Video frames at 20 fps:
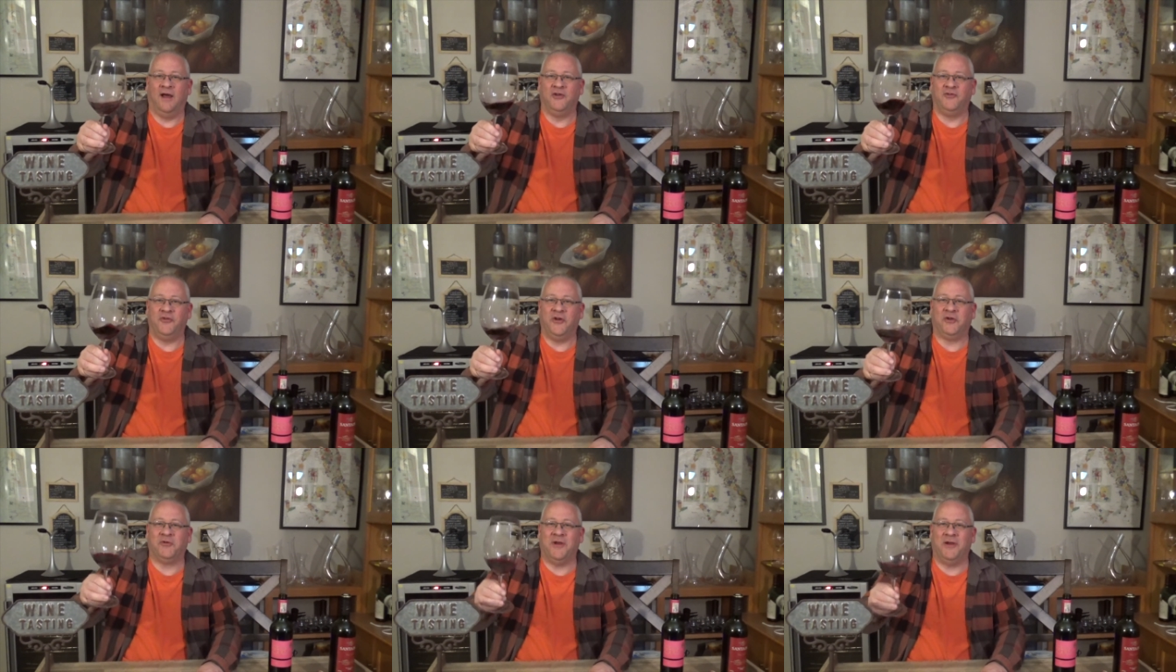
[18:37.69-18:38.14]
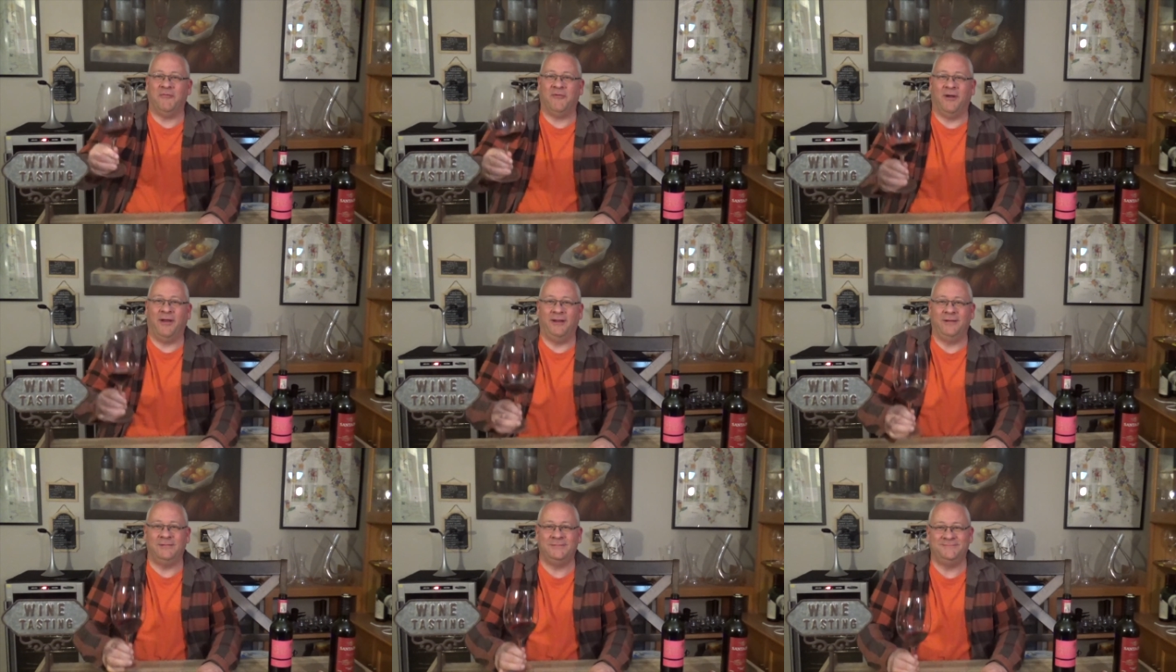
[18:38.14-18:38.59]
drink great
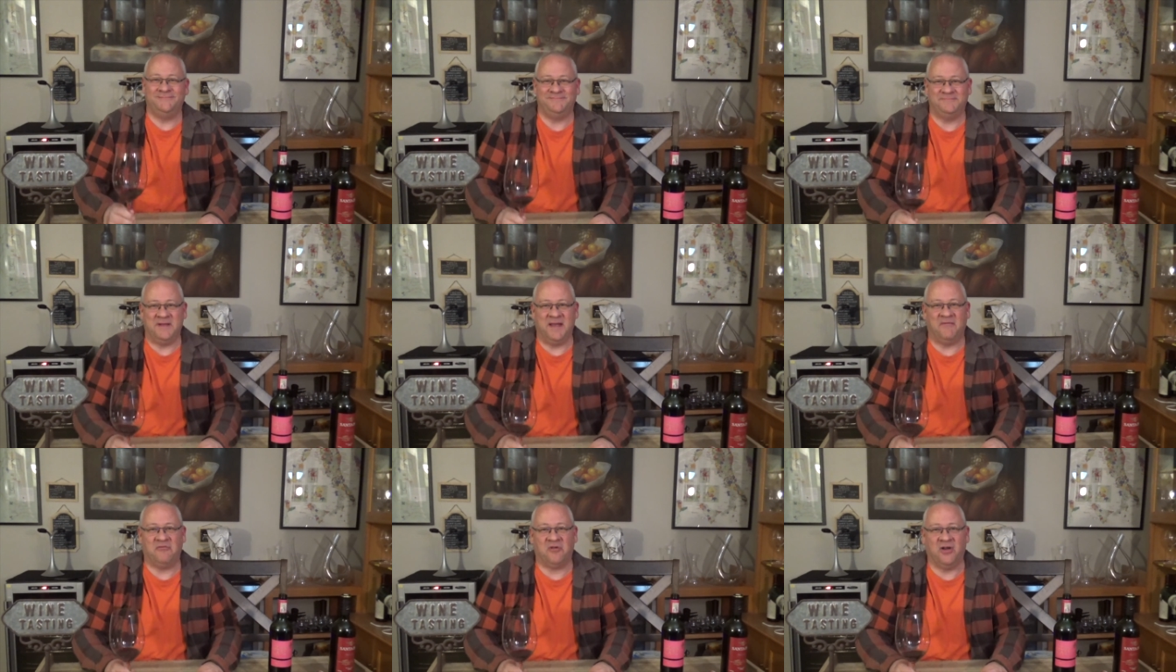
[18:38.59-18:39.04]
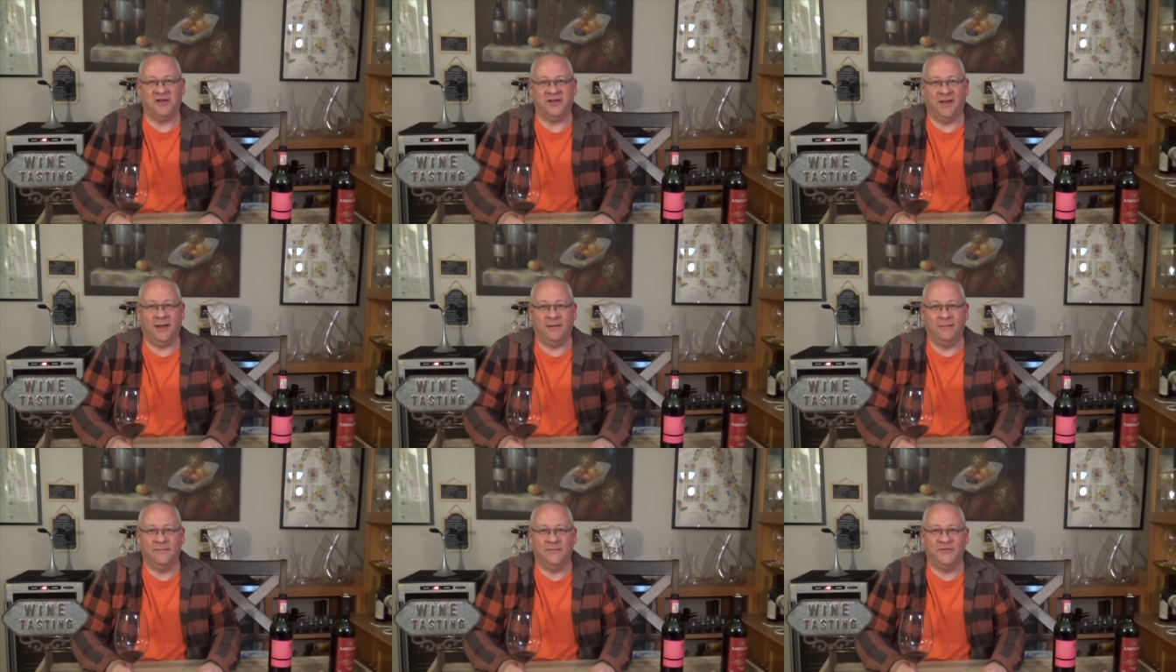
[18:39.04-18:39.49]
wine. Have a great
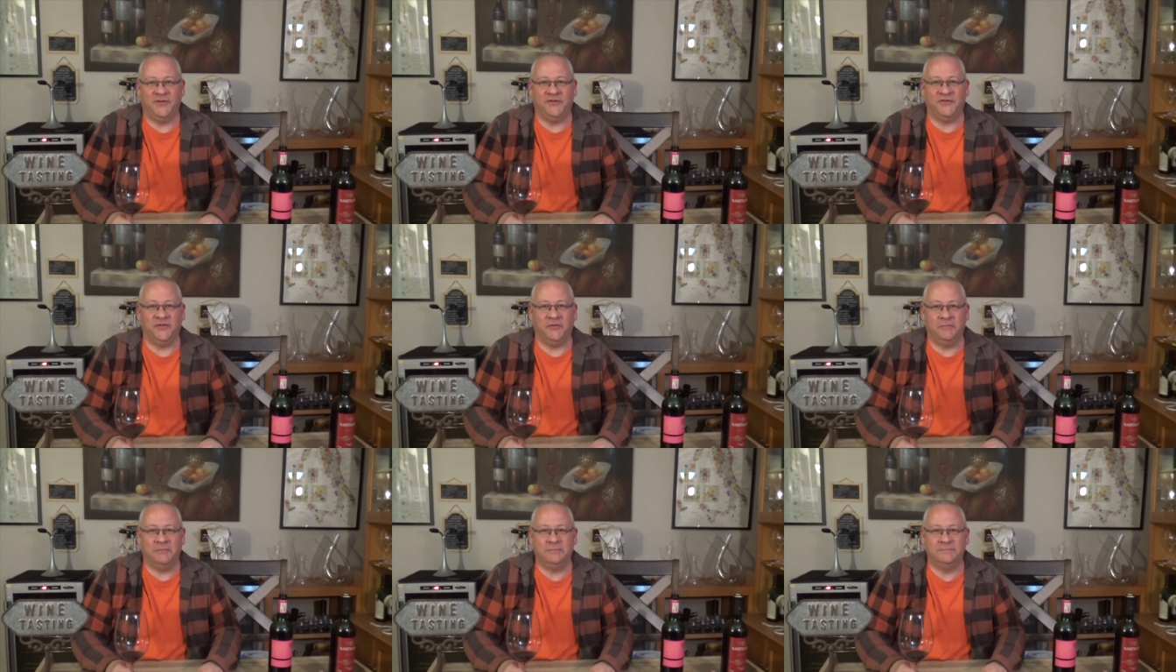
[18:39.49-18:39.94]
day. See you soon.